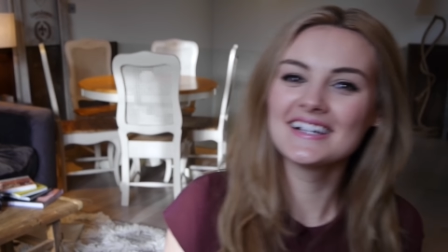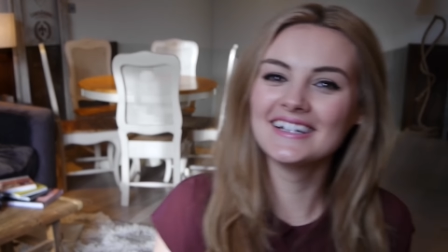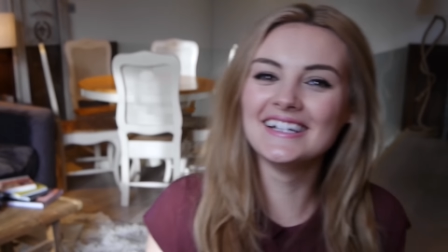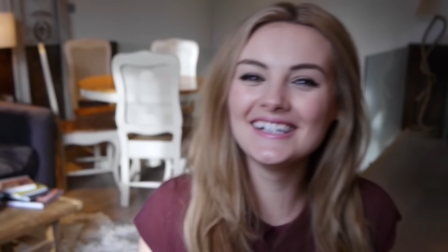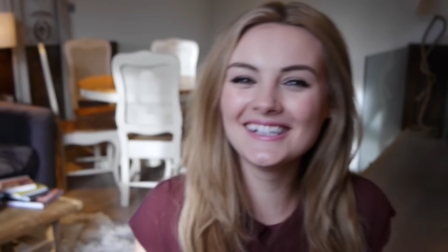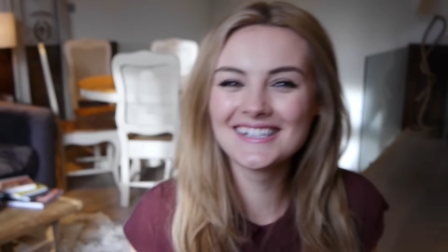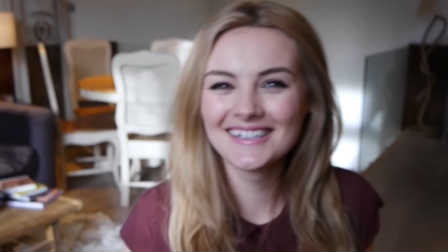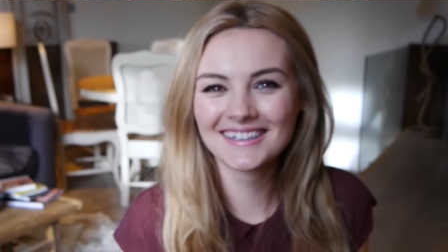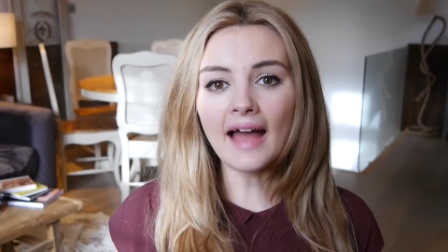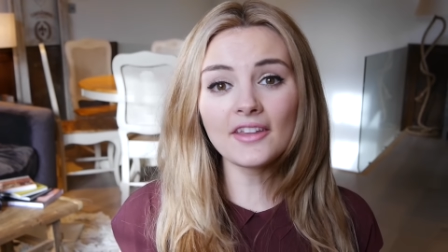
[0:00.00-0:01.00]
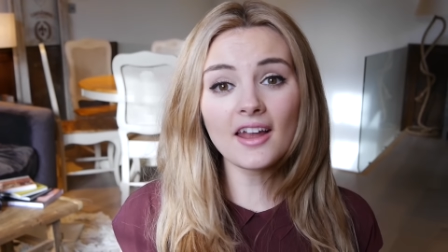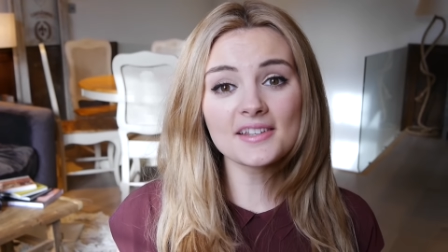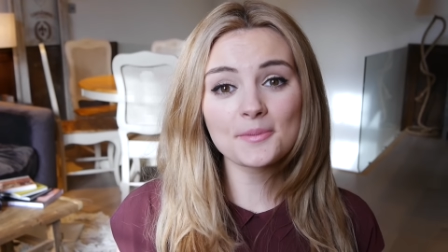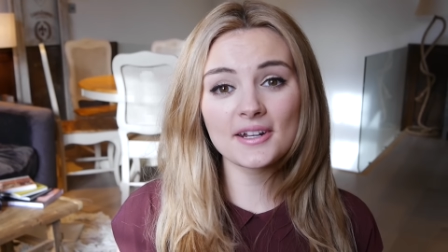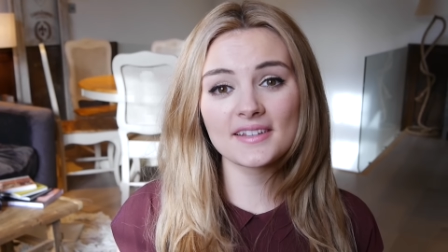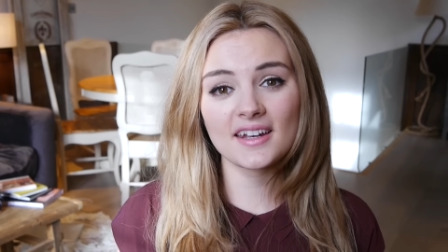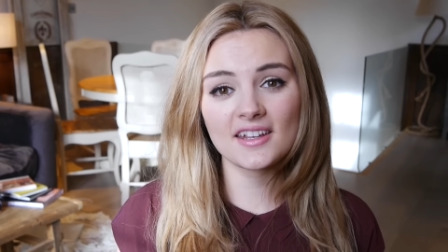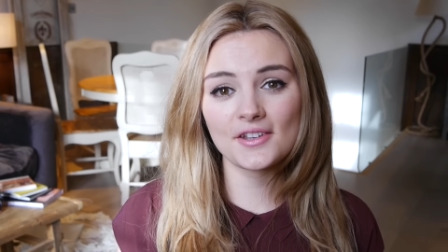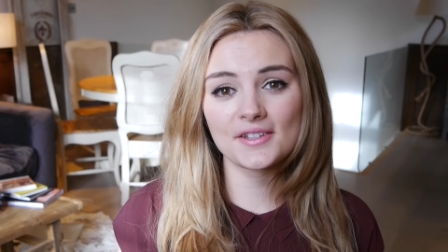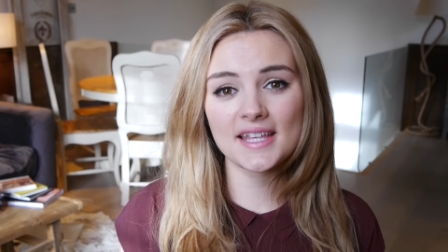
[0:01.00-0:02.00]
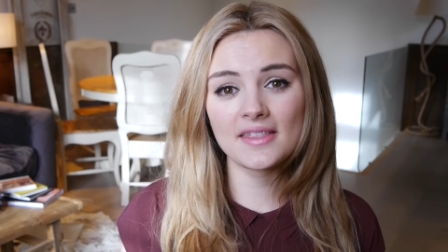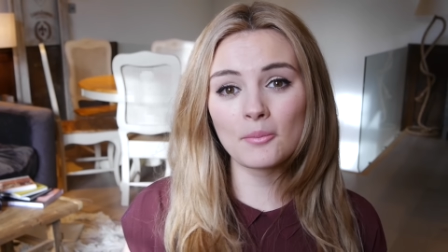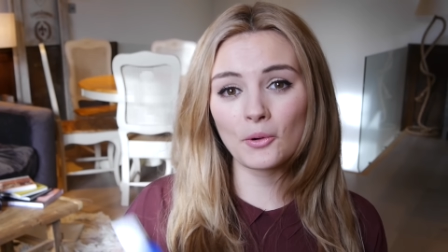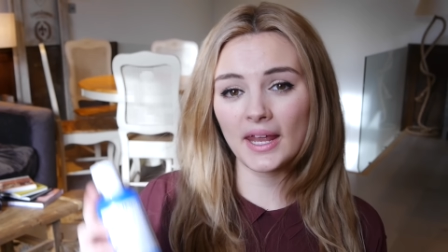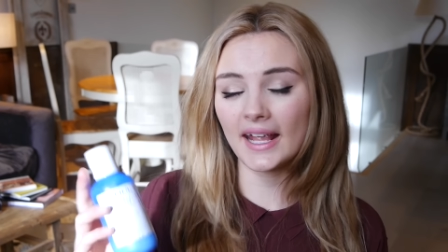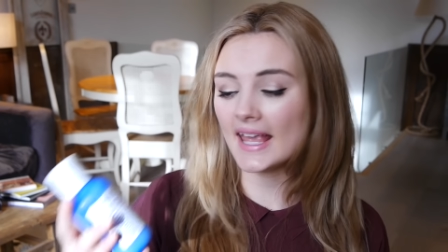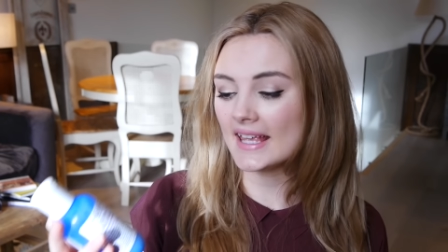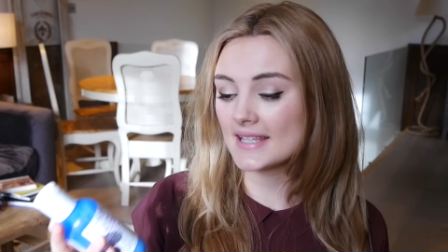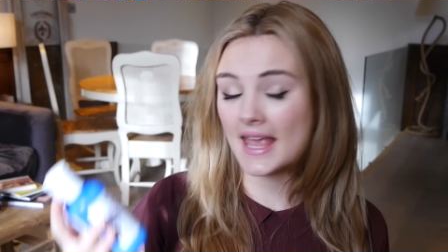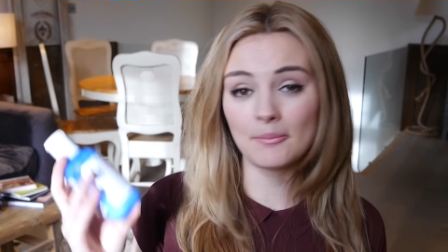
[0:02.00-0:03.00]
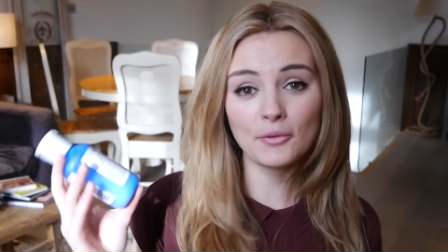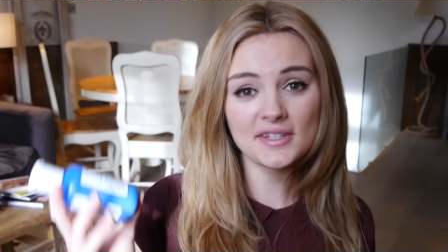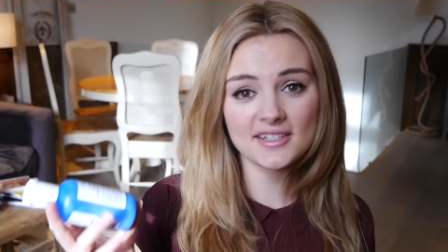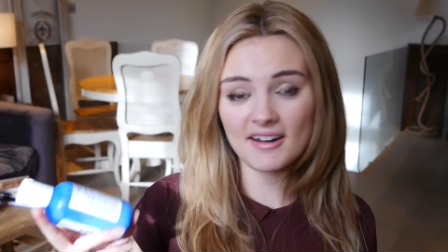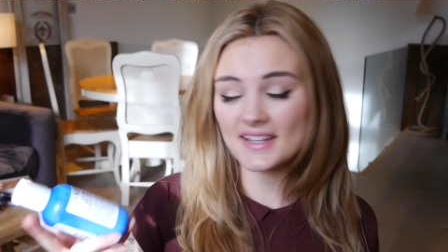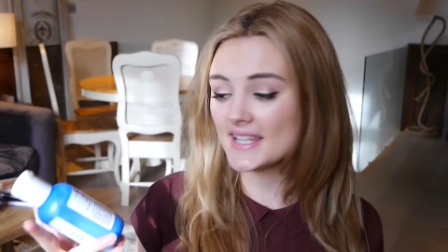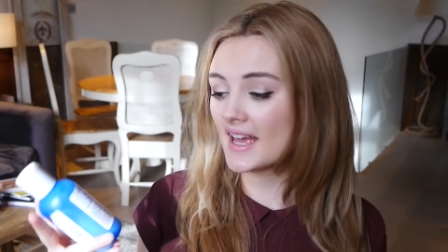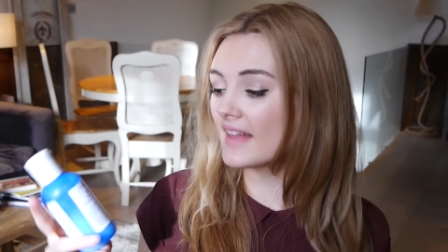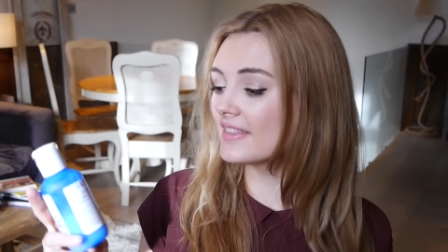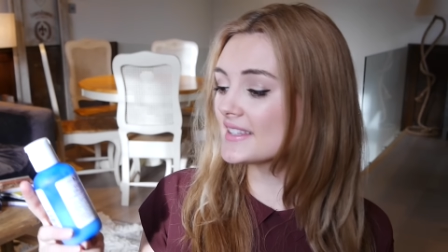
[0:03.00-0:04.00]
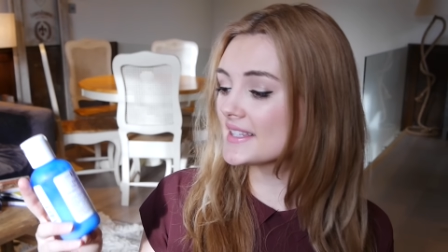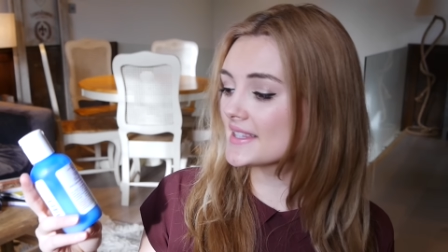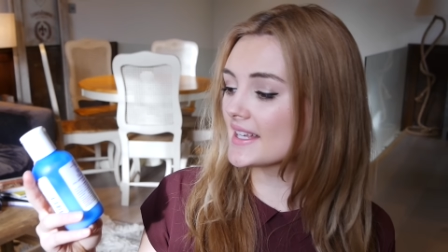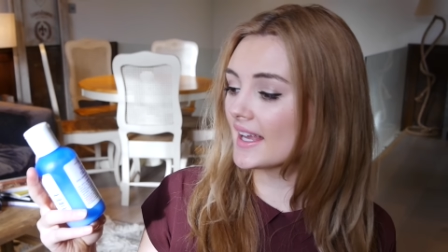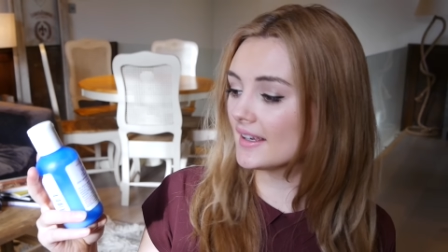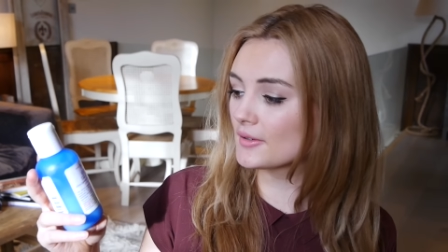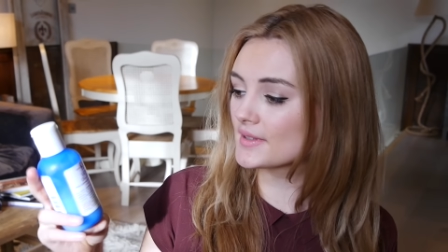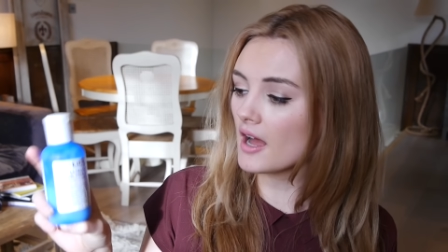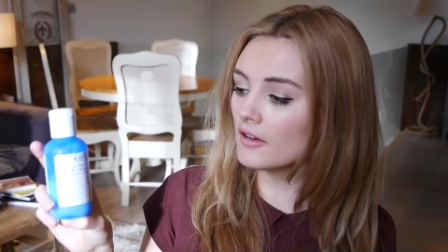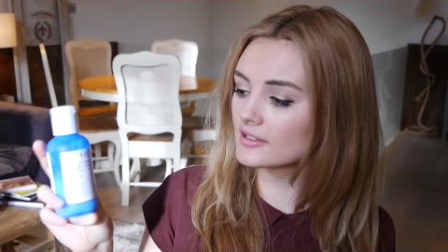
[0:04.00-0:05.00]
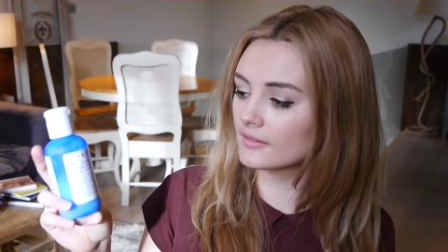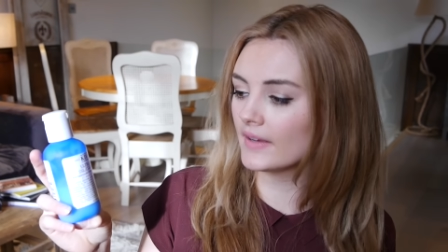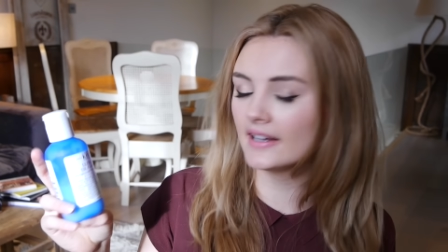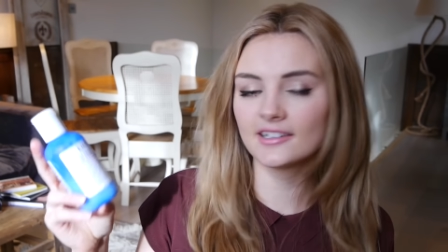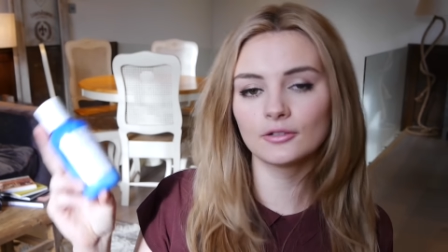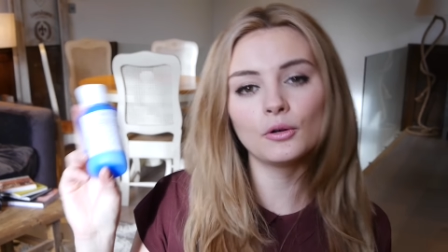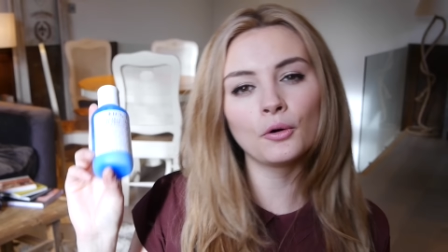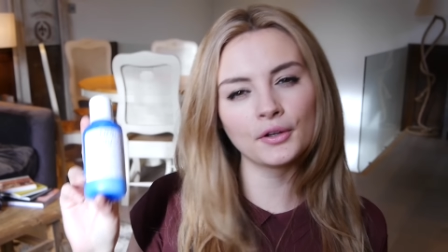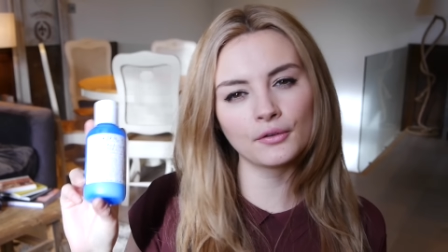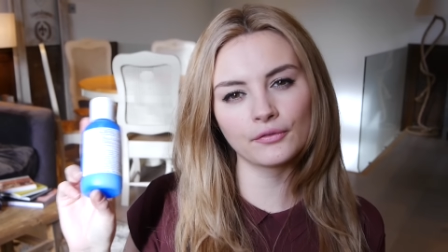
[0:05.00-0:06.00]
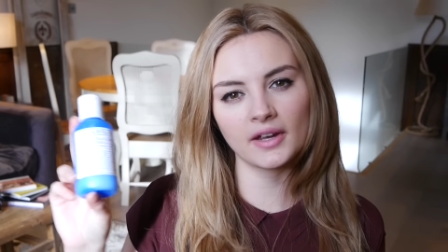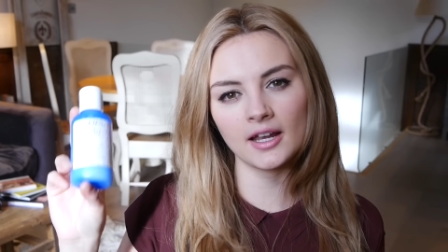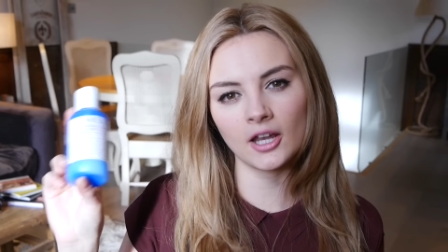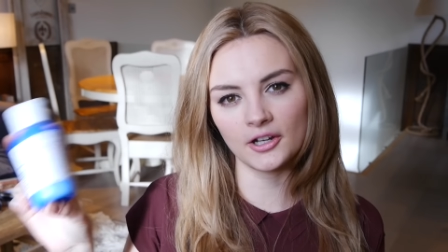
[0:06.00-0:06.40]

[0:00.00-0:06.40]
side. And the last product that I use in the morning is a moisturiser. This is the Kiehl's Ultra Facial Oil Free